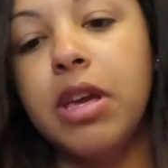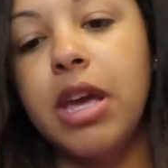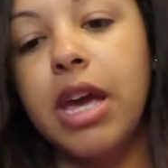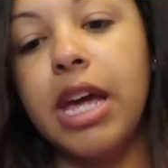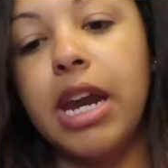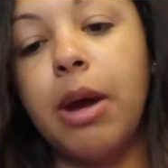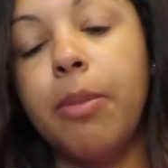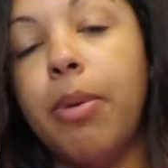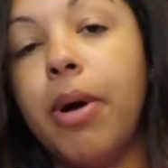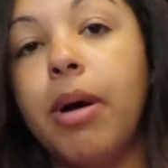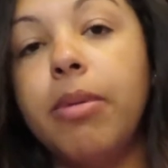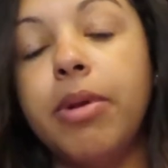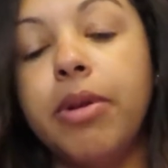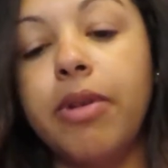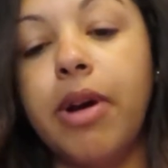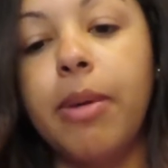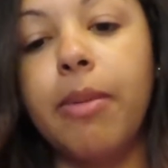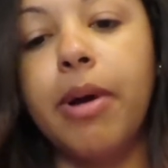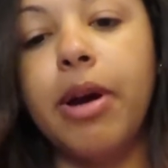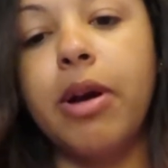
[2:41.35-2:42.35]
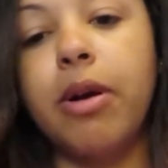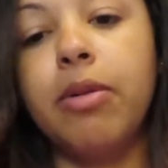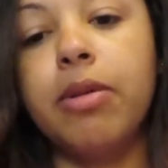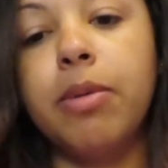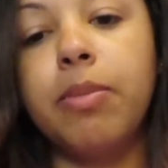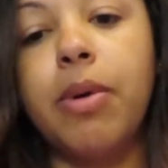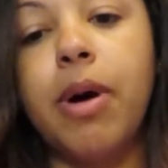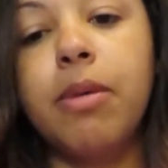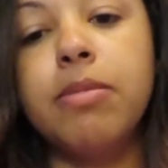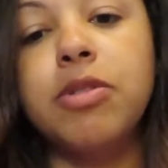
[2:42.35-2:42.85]
and I popped it right back on.
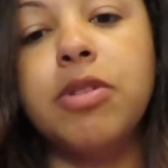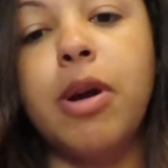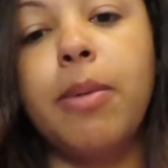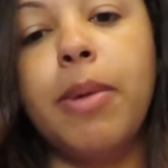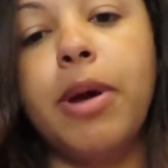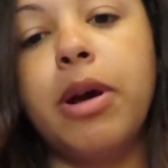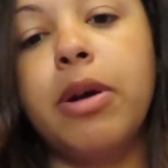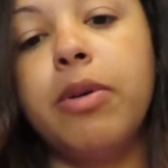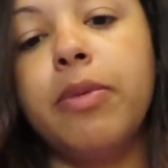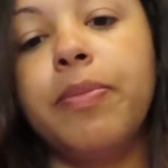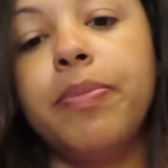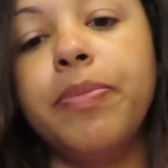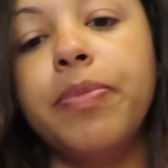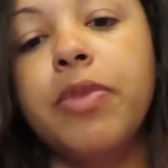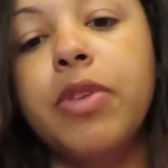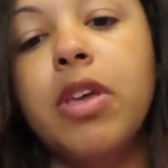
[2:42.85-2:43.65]
It pops right back on.